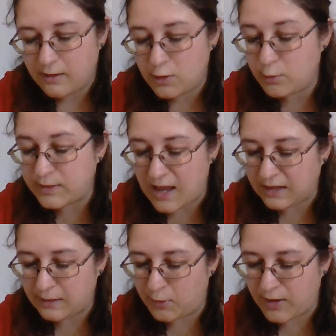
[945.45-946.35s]
You would
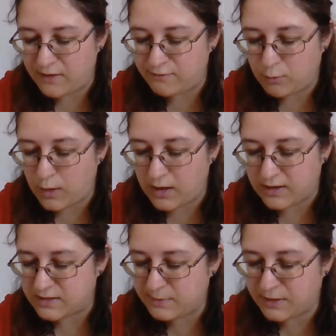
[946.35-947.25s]
hang upon every
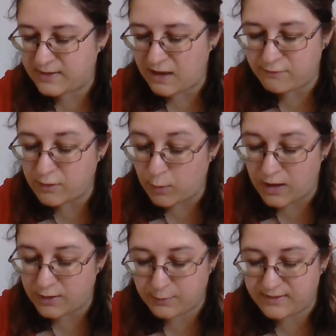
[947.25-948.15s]
word, because every
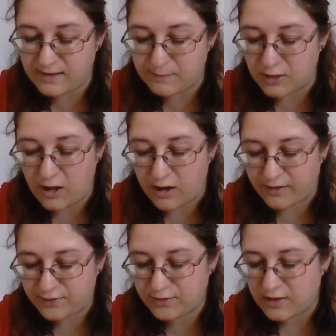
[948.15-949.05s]
word would seem the
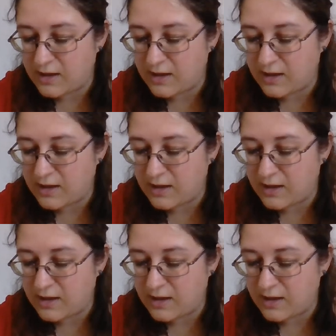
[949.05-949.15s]
last.